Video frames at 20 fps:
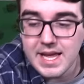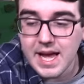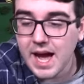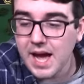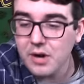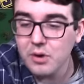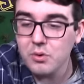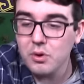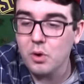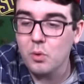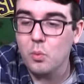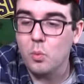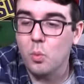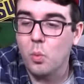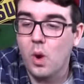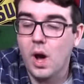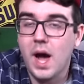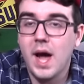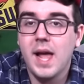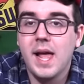Yeah, I don't know
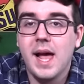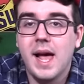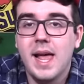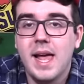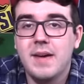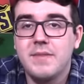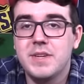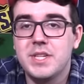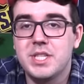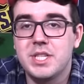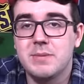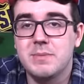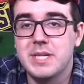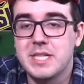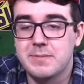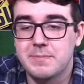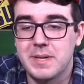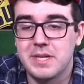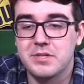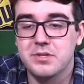why I have a Jimmy
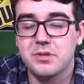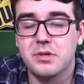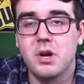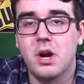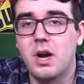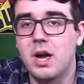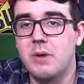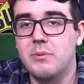Spencer car.